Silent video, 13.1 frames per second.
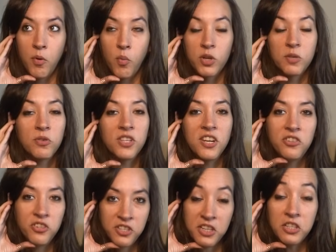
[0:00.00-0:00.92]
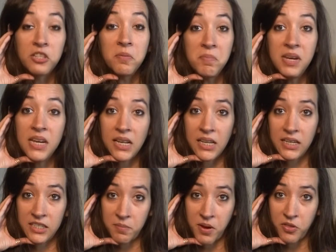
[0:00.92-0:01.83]
But what's most interesting to me, at
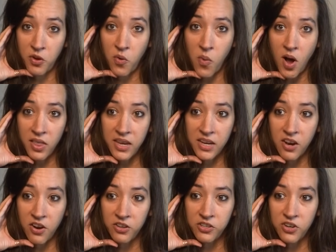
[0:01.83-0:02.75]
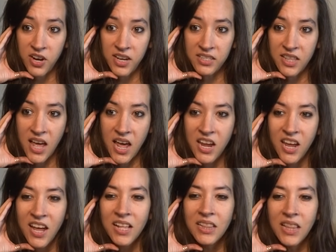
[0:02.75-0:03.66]
least about the Qualley character, is that
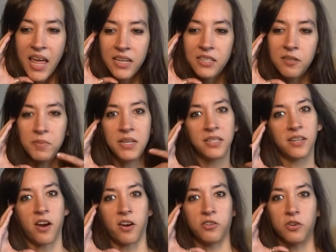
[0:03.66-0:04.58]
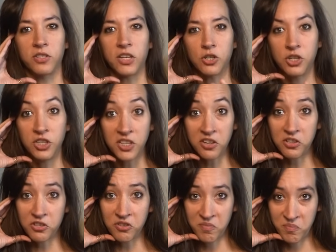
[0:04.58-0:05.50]
like Demi's character, it's like she's at a
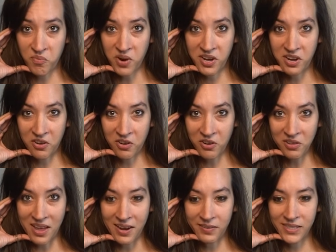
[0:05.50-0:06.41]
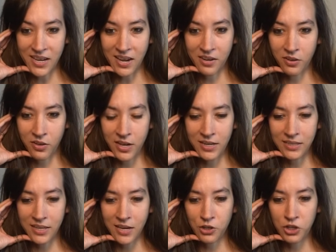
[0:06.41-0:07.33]
certain point in her life cycle. And
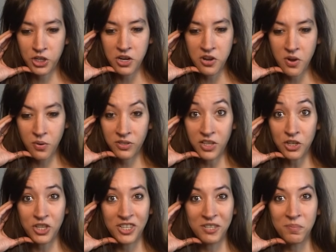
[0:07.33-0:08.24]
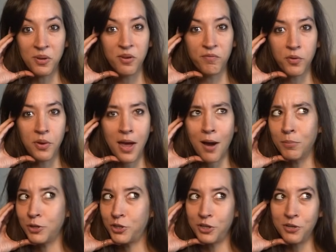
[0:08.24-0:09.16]
it's like she knows that she's beautiful now,
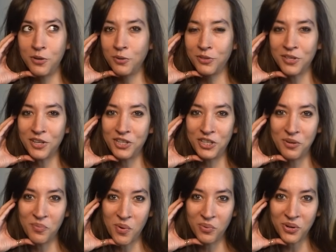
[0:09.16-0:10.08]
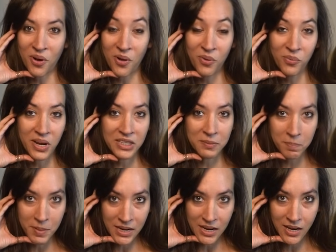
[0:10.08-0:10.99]
but she knows that she won't always
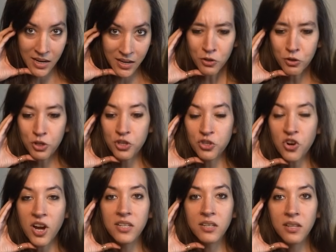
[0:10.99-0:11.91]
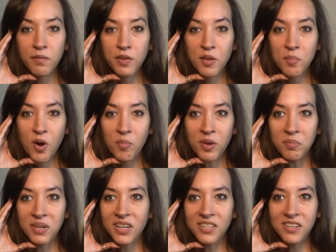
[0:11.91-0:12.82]
be. So she's trying to live in the
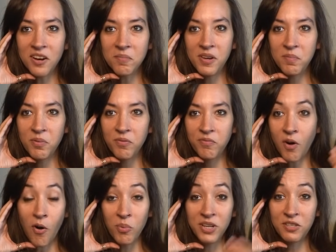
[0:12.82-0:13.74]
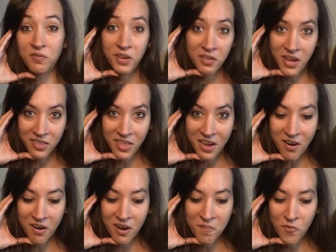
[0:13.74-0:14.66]
moment because young people always feel like they
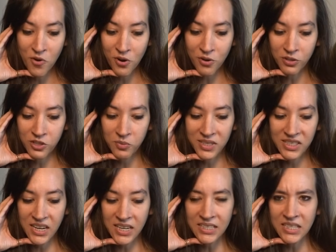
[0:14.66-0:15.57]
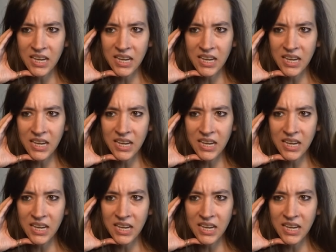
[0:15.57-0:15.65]
are immortal. So it's like